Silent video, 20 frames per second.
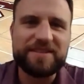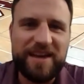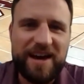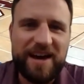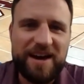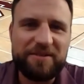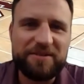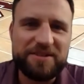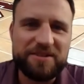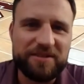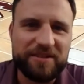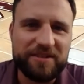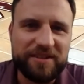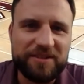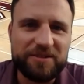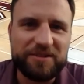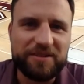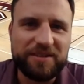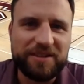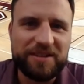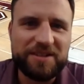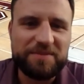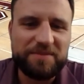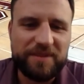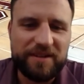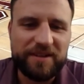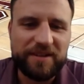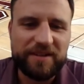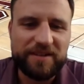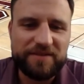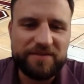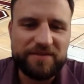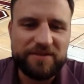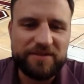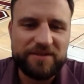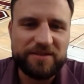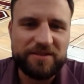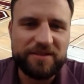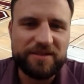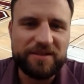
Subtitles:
a really cool experience for sure.